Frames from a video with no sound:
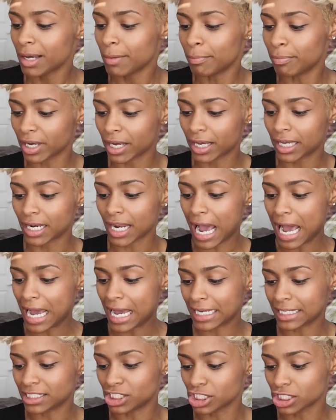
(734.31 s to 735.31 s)
But
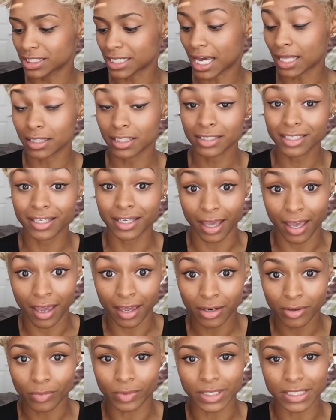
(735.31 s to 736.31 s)
I just got this
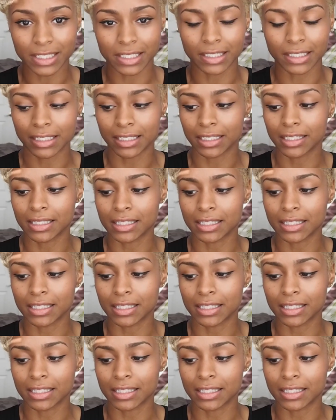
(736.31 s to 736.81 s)
again recently.